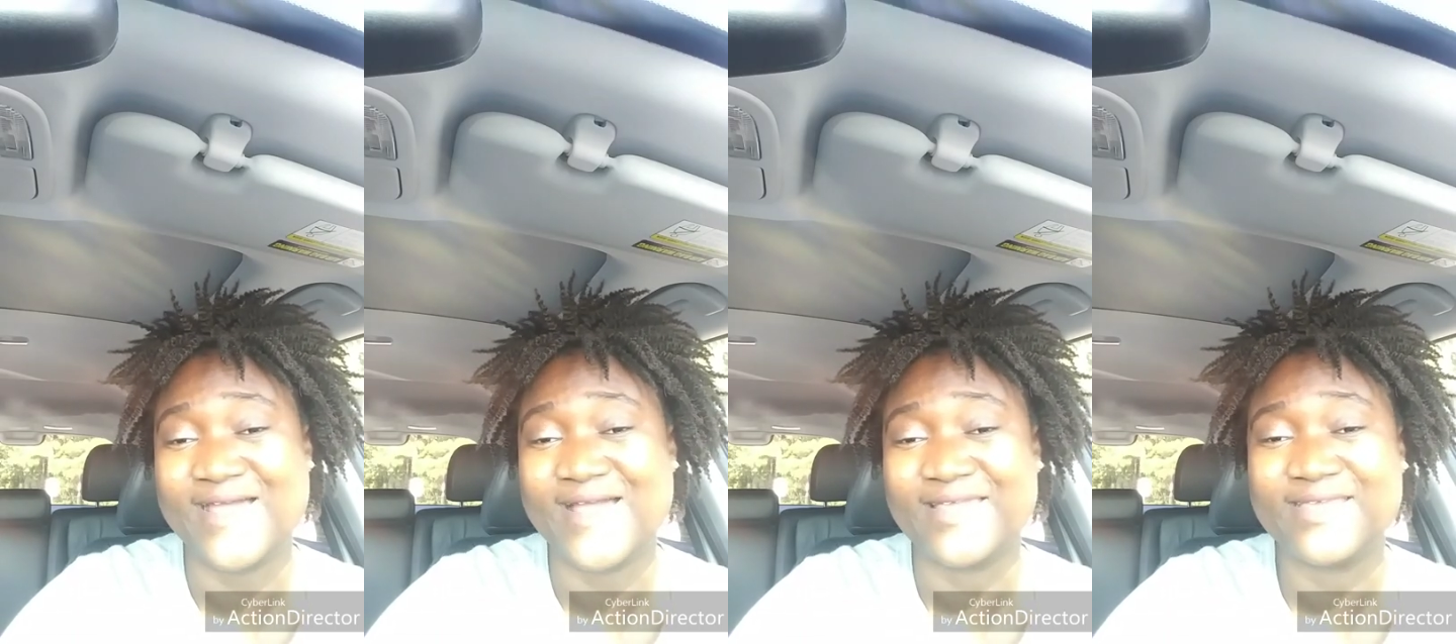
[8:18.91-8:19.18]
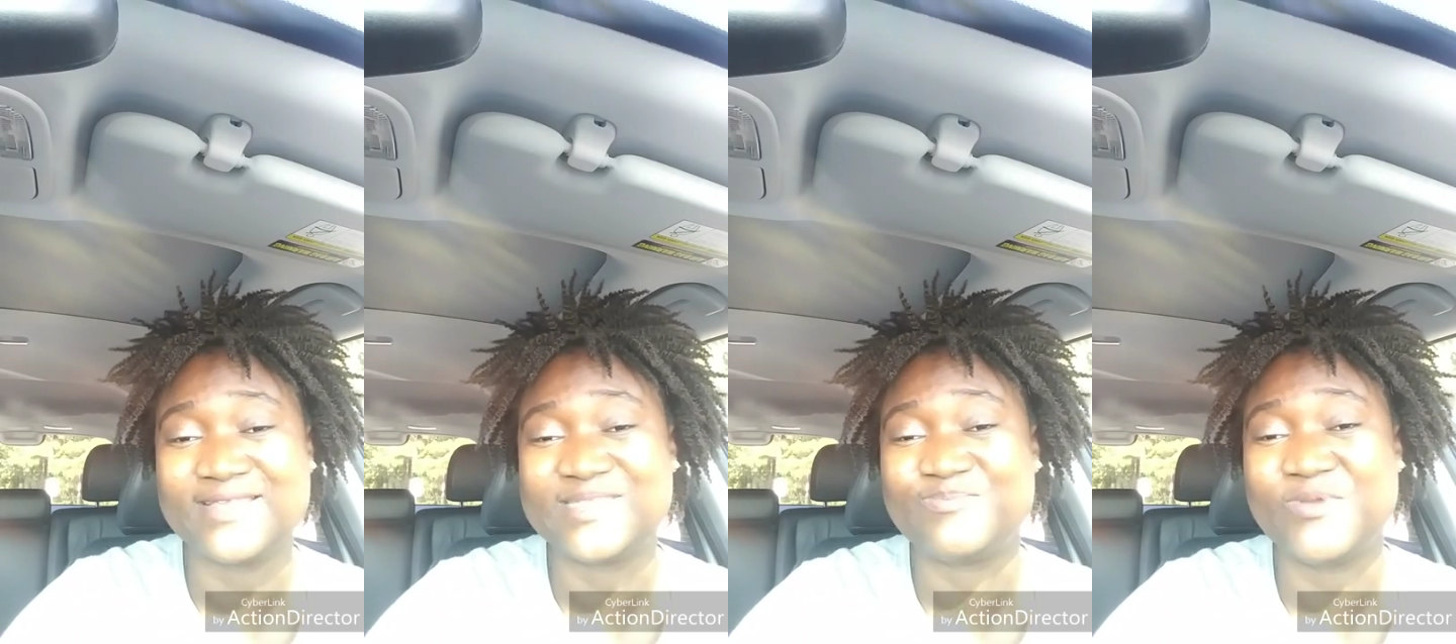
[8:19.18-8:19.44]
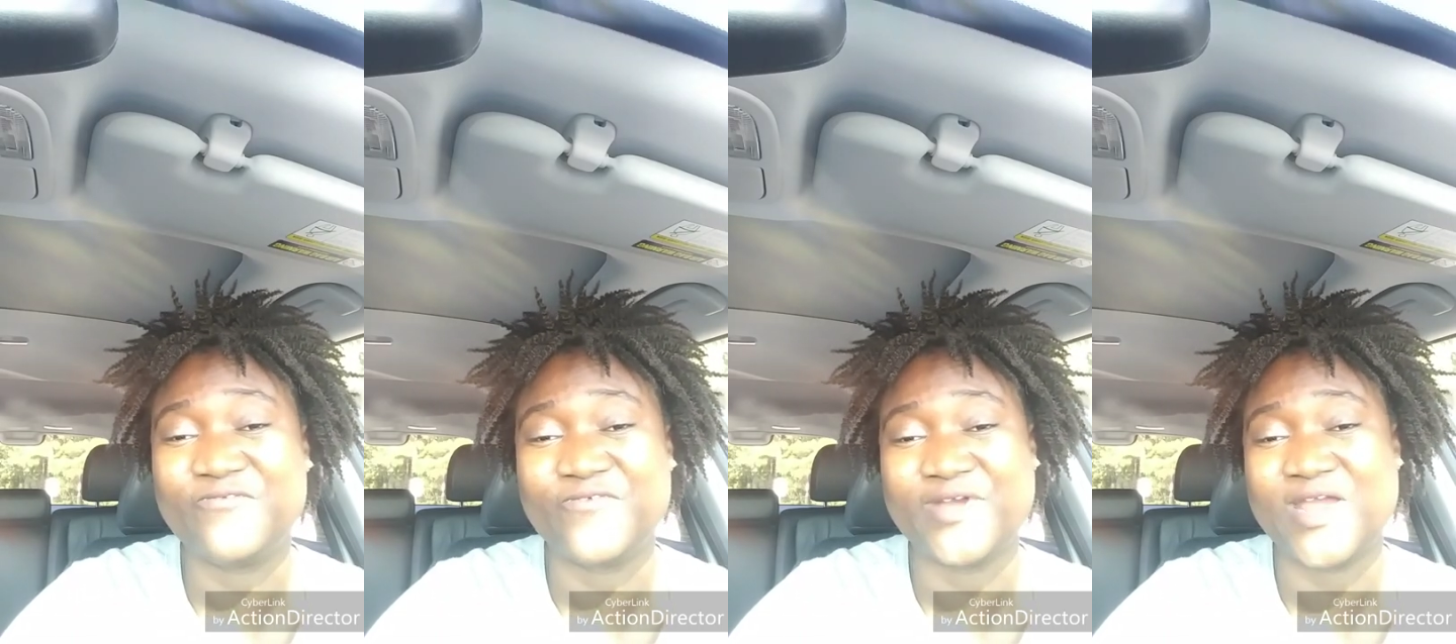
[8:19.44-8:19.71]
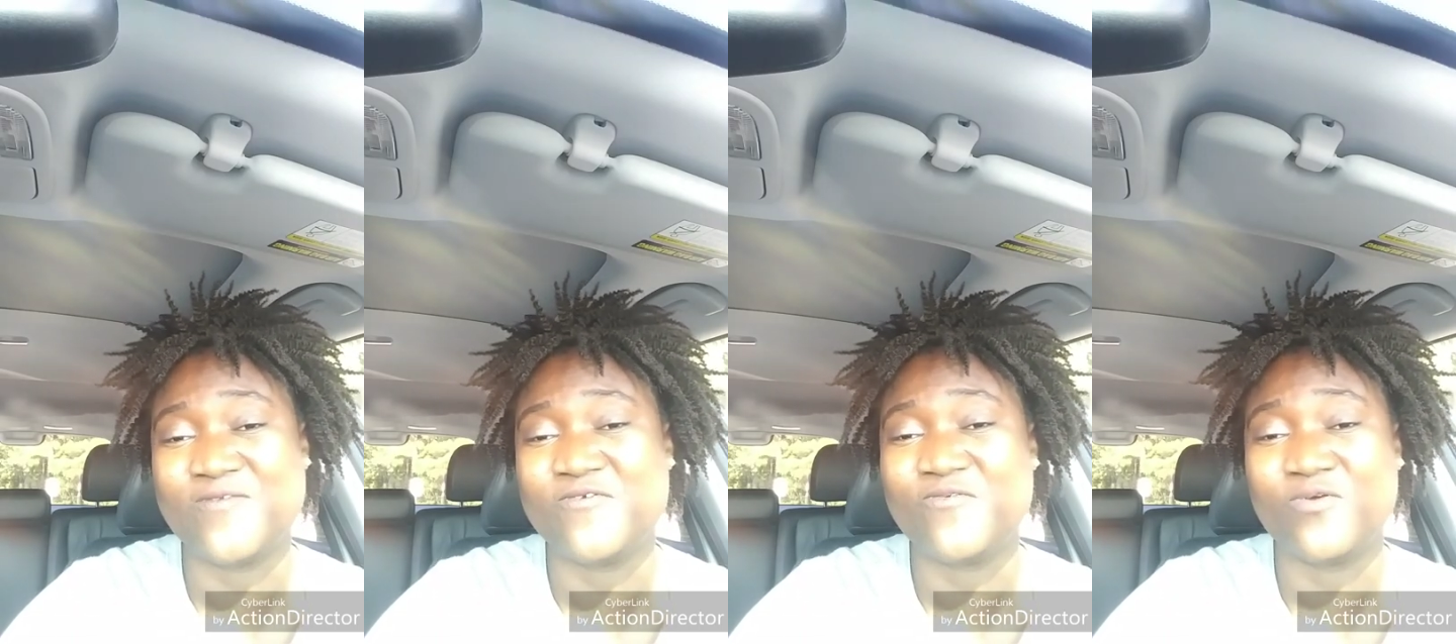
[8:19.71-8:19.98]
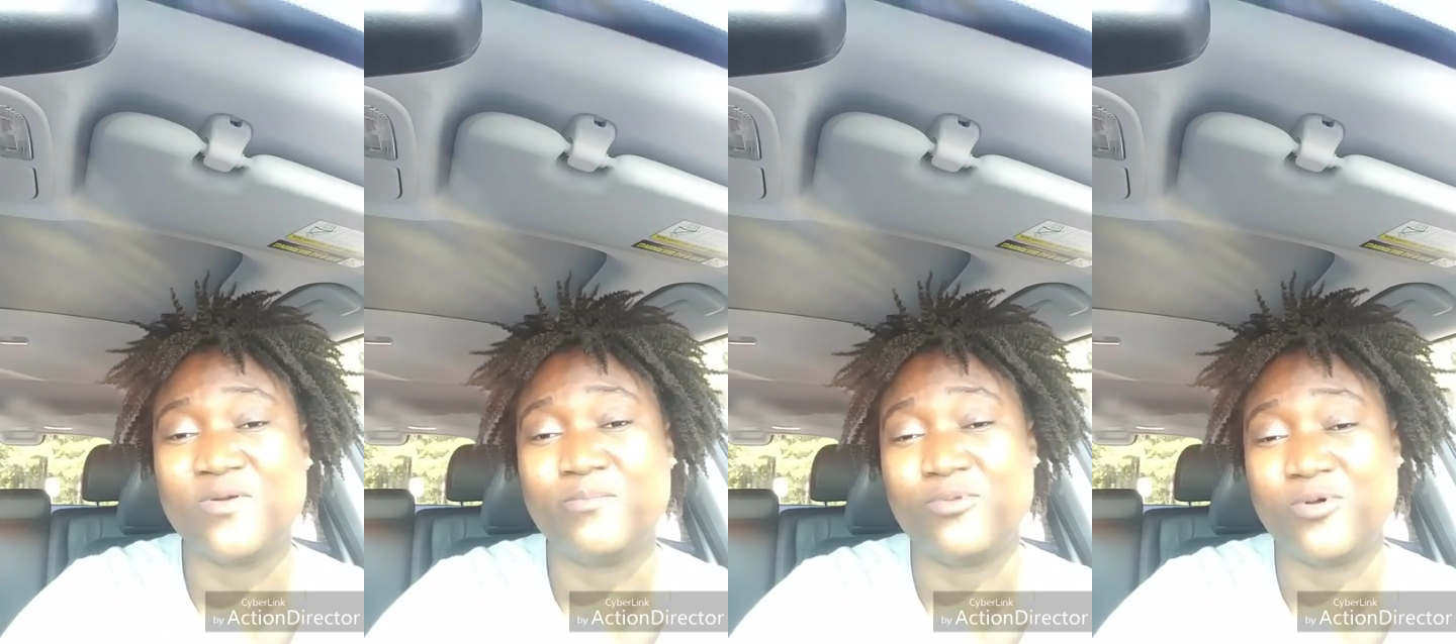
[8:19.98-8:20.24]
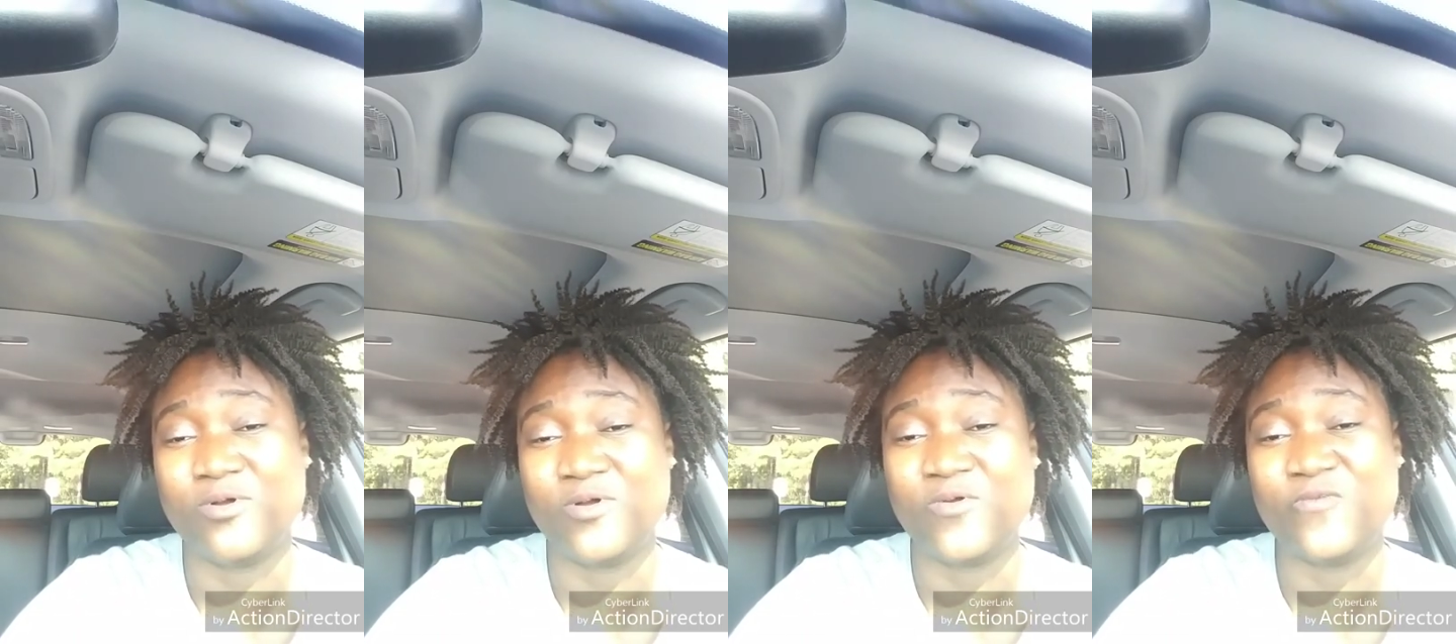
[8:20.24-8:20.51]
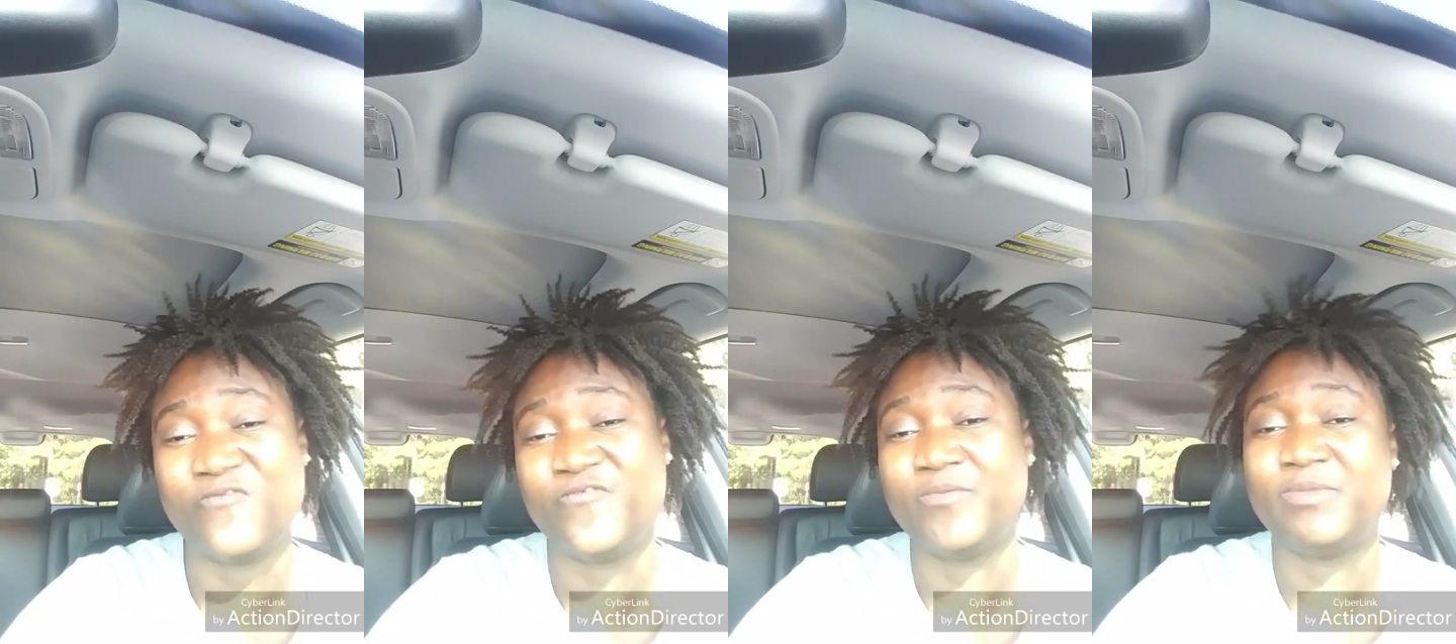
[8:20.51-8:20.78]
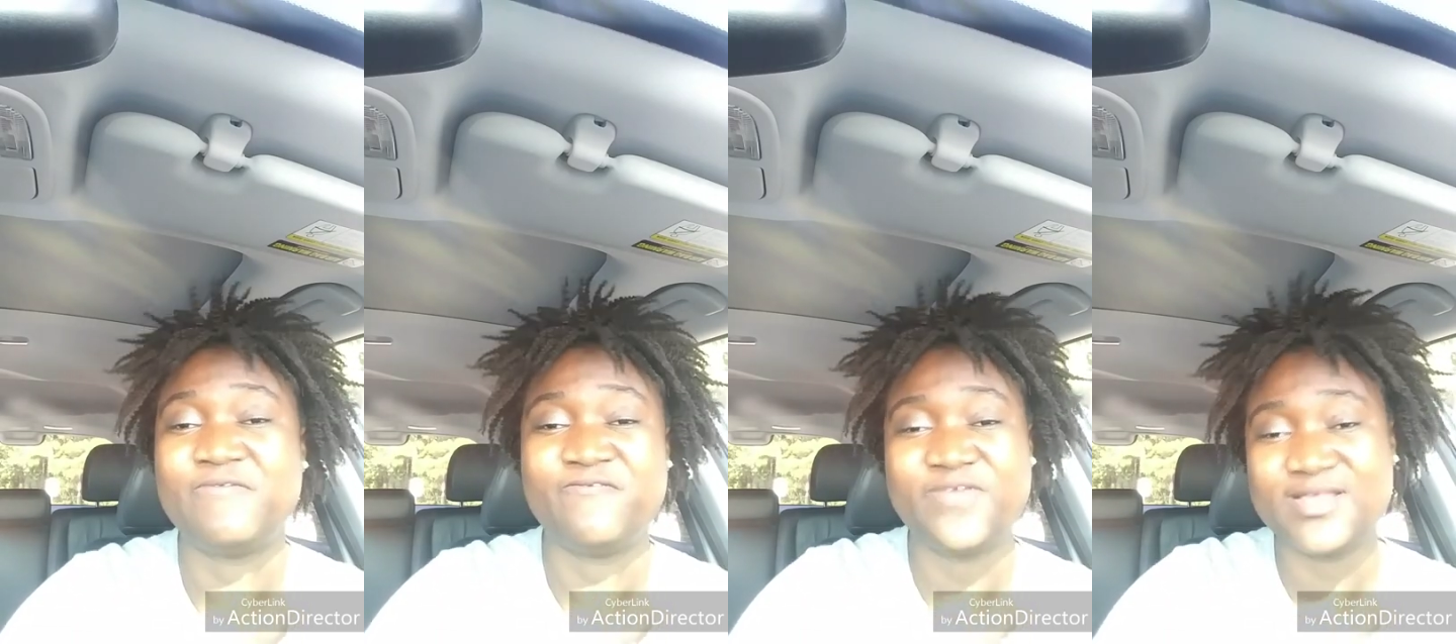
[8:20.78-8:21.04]
I can't speak for everyone, but
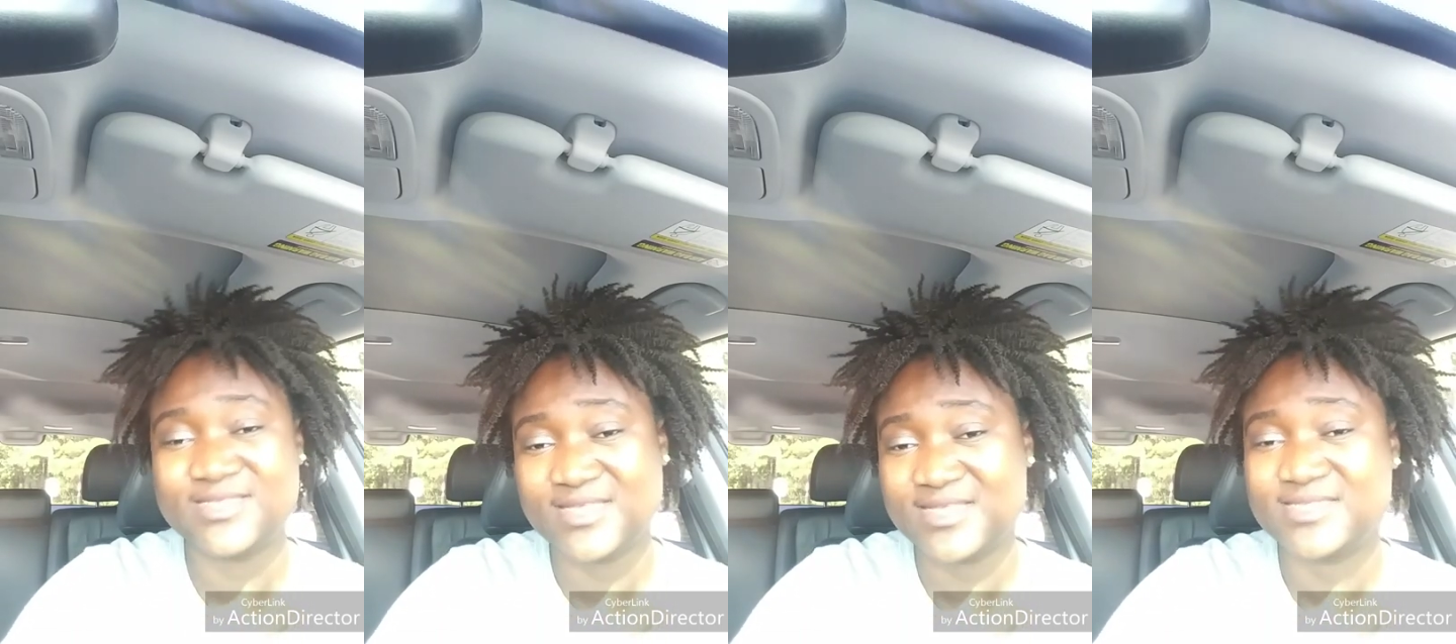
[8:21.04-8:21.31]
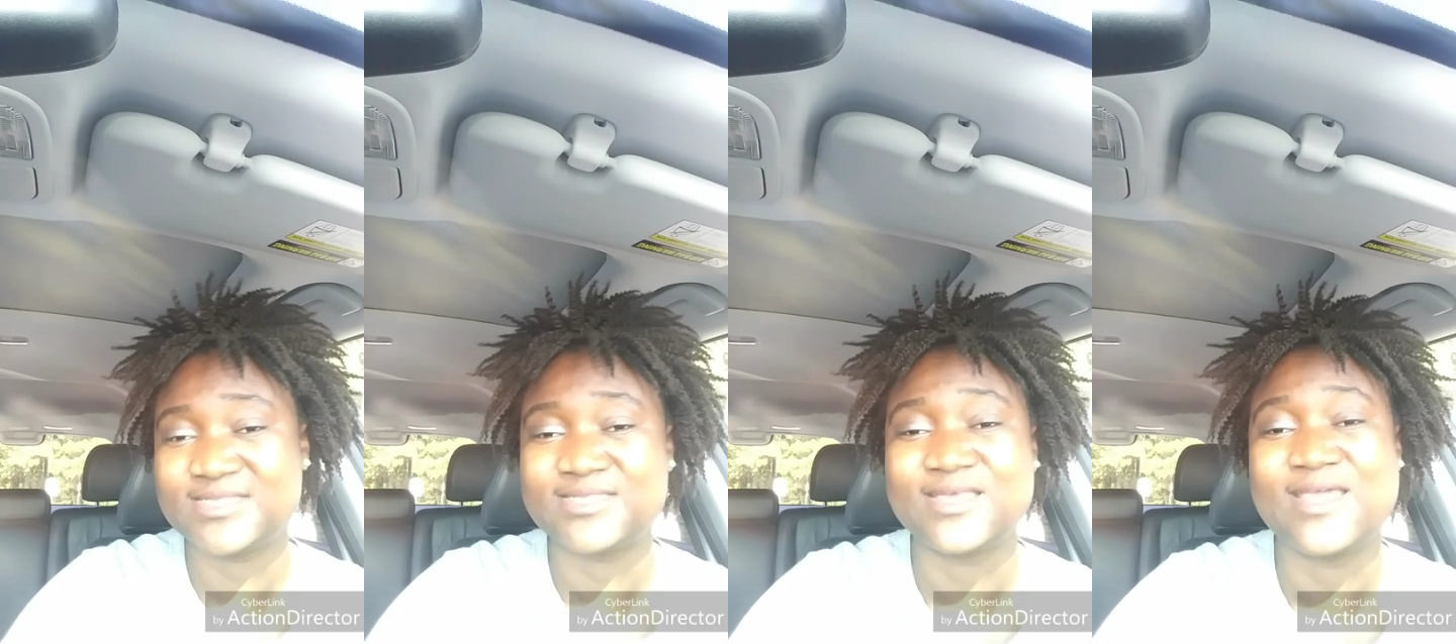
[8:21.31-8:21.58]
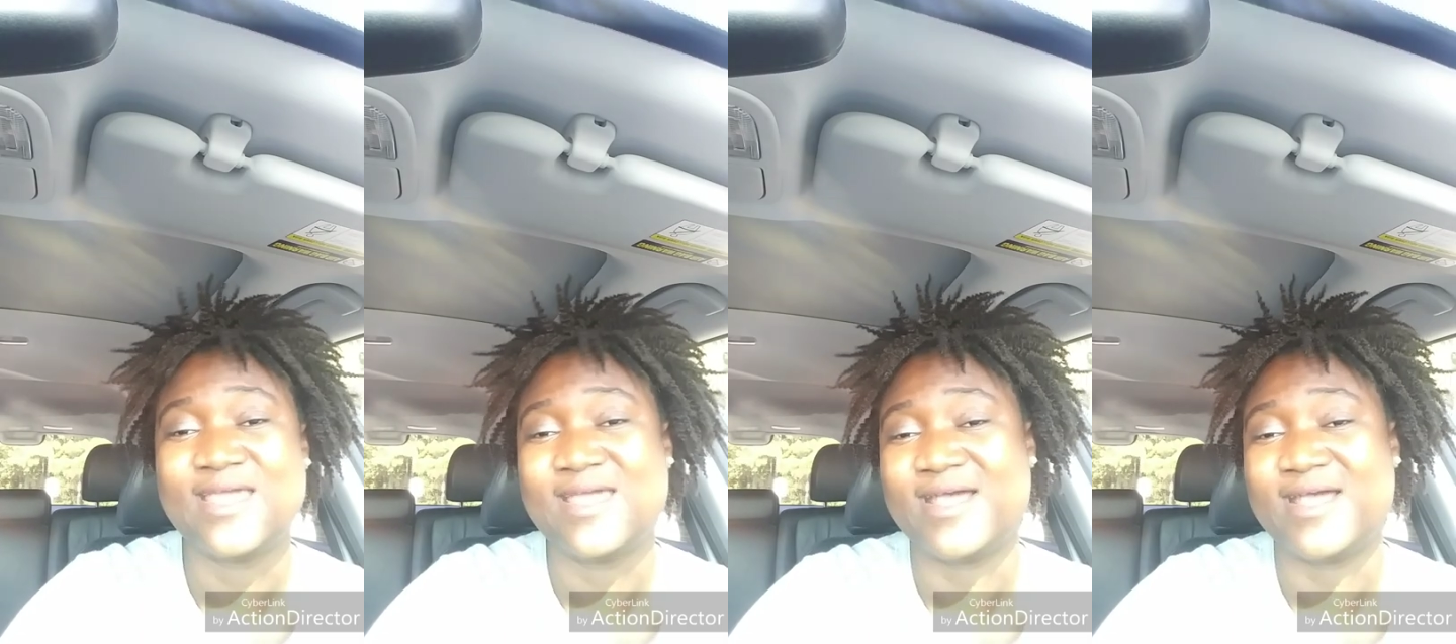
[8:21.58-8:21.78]
from the faces